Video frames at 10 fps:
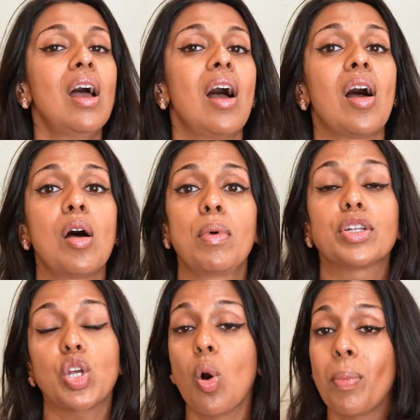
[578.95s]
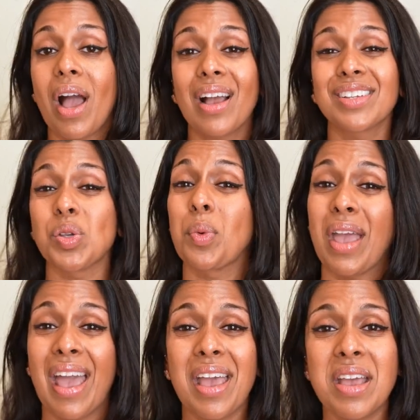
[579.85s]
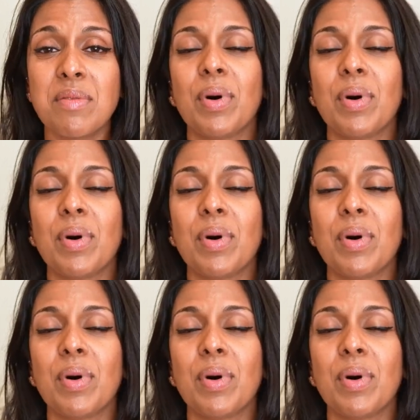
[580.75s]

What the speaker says: A tote bag is okay,